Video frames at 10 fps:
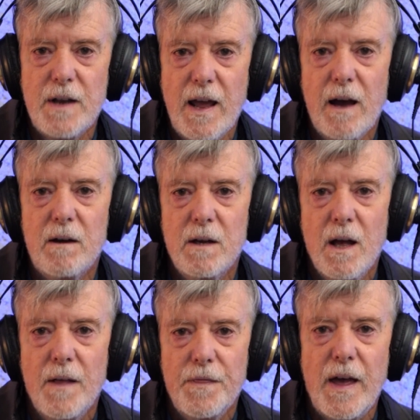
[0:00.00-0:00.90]
now
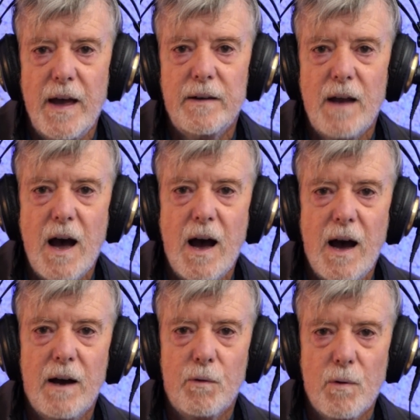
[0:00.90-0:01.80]
that
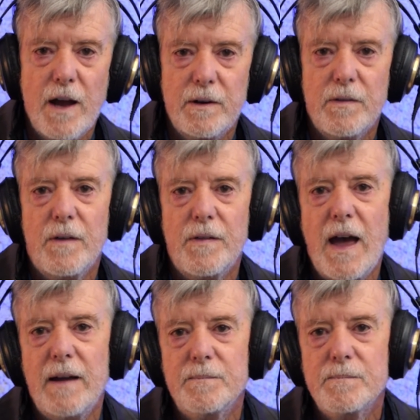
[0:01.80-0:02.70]
are greater than
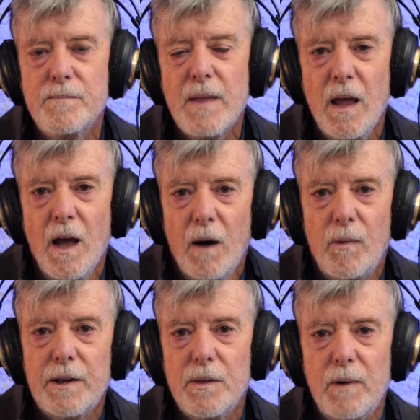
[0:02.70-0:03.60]
that.
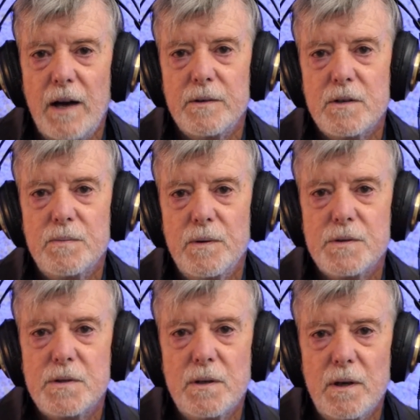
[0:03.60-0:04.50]
One of the ones
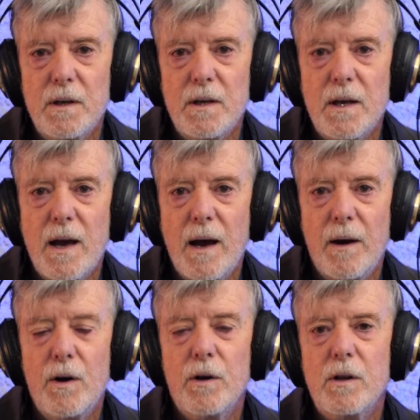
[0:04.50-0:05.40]
was the
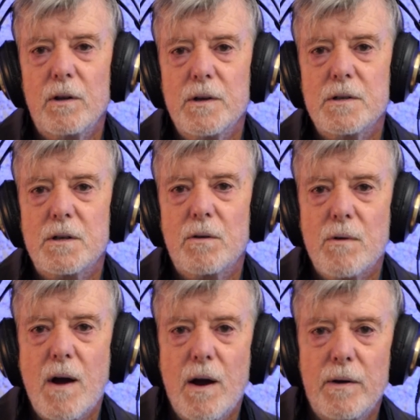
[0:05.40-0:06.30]
Hercules,
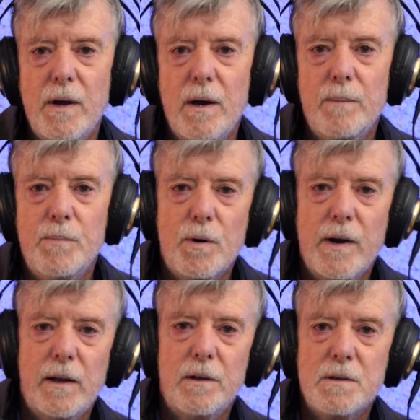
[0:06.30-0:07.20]
Corona,
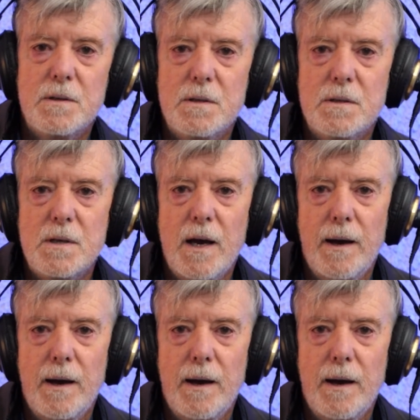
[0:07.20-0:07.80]
Borealis